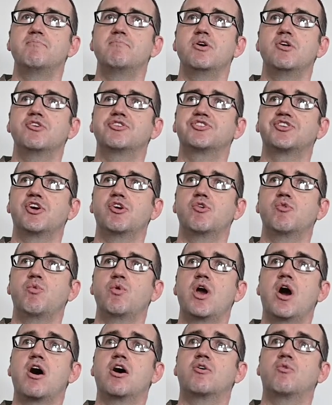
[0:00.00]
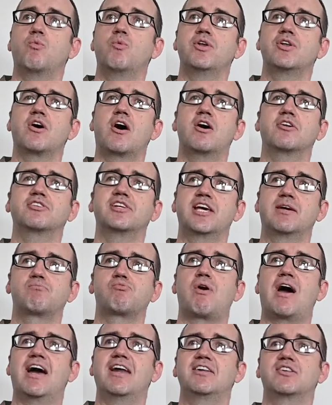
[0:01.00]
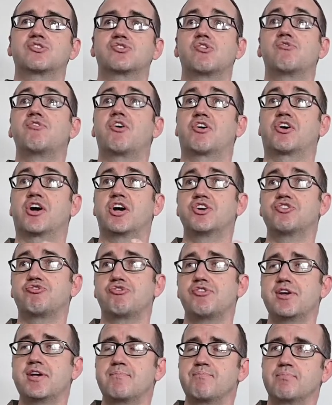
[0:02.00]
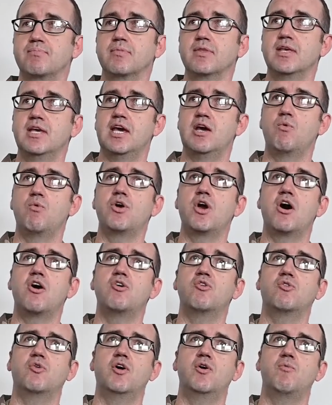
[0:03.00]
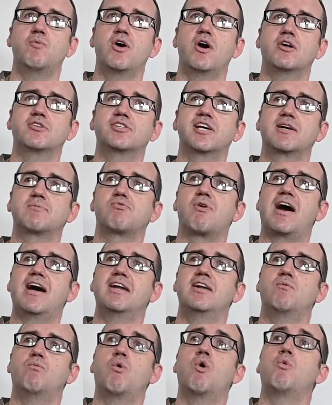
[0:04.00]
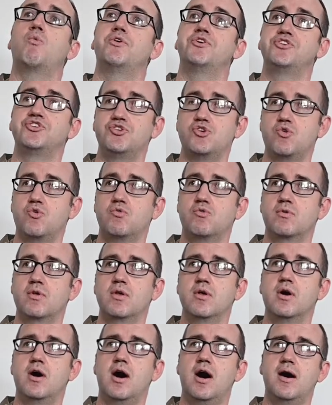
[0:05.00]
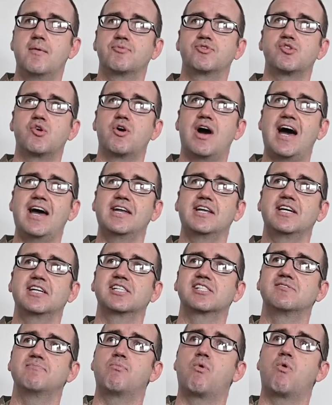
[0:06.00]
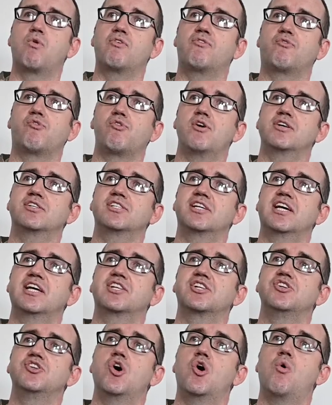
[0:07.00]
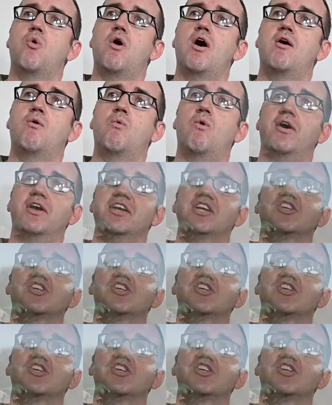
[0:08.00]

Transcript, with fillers: the military, we all we all take pride in serving our country, and we all and we all take pride in what we do. Um, so I think it's important for us to get to know uh, what